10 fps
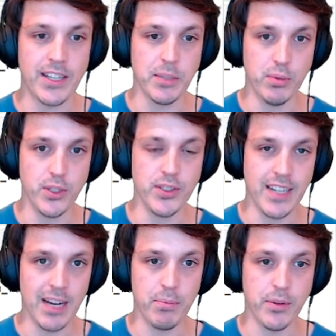produce an
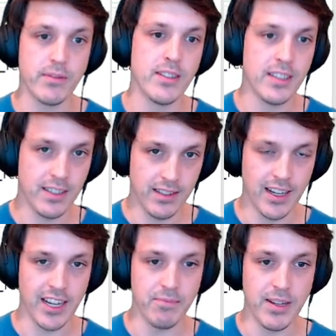output,
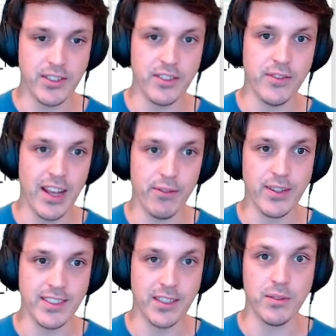like I've mentioned, for every
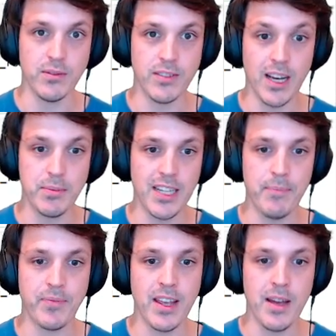single time step,